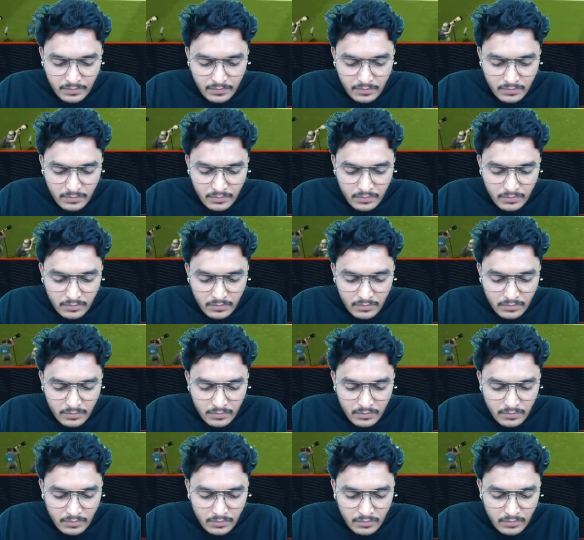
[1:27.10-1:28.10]

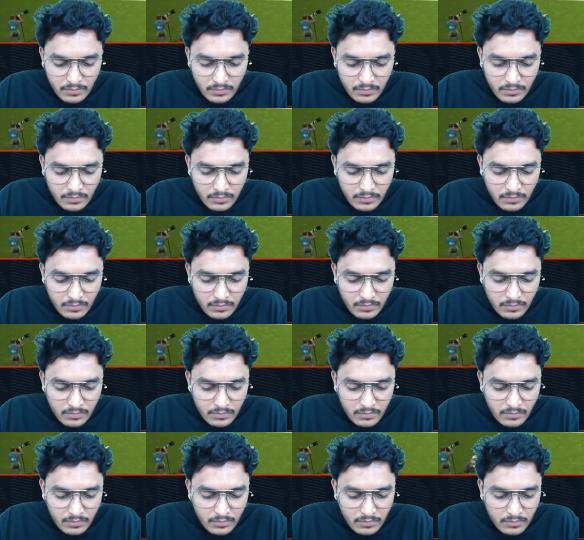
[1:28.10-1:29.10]

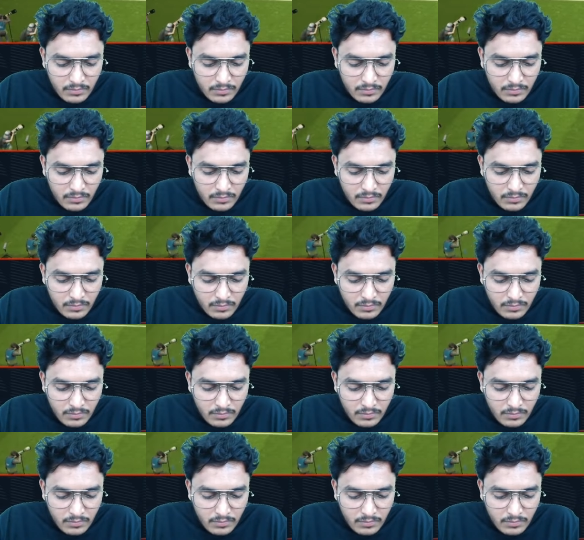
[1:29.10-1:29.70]
Nothing is said.